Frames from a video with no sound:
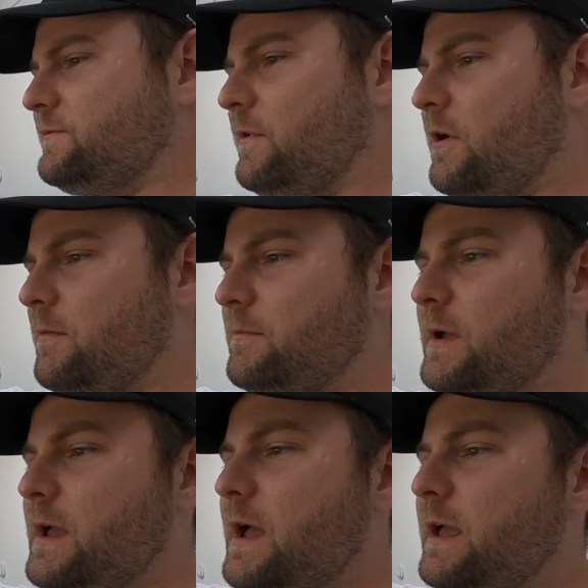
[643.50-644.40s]
from,
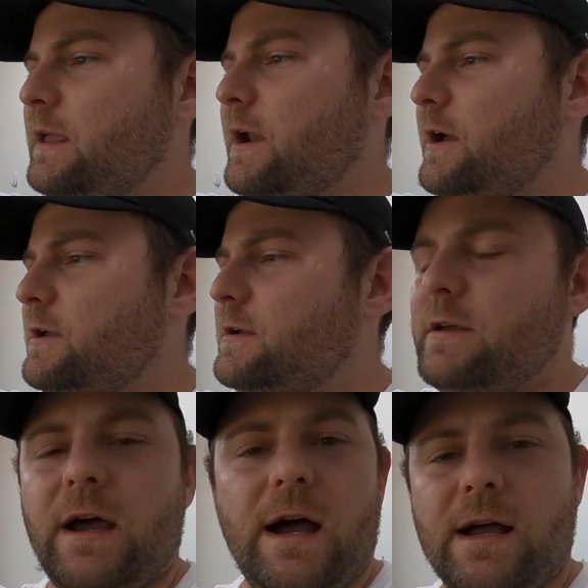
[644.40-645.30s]
you know,
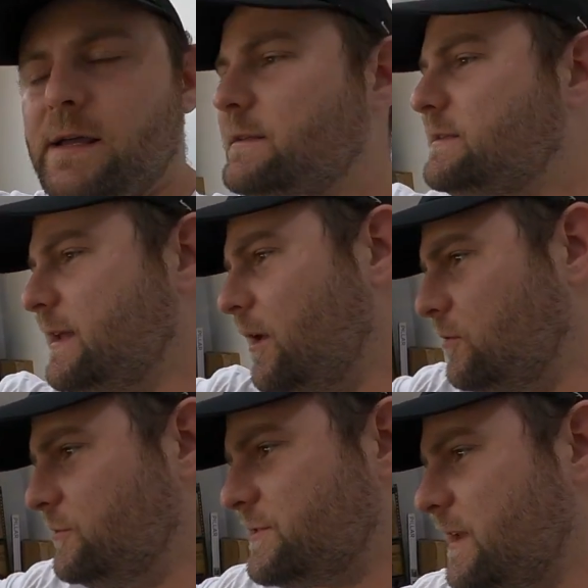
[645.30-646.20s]

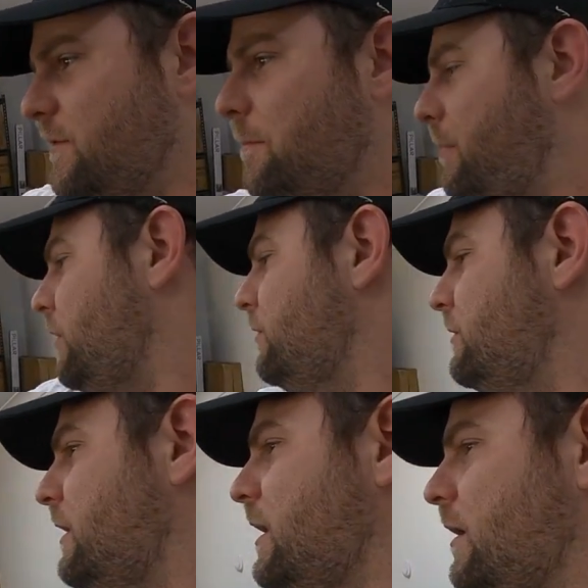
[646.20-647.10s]
cells in the boot